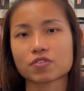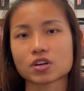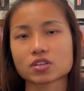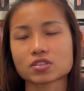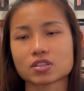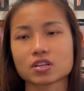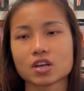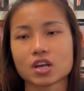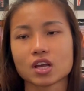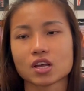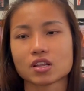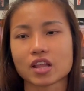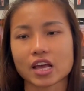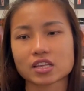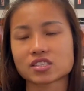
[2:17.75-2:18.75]
first,
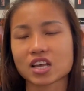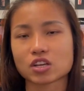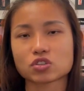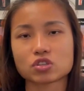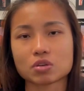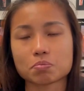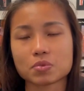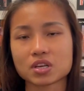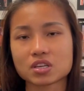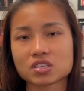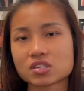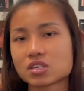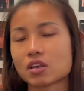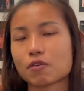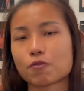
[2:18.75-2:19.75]
like sashimi,
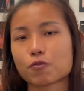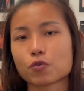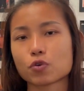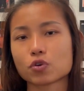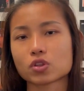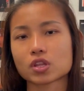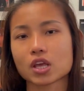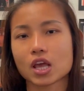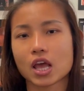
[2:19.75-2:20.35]
seafood.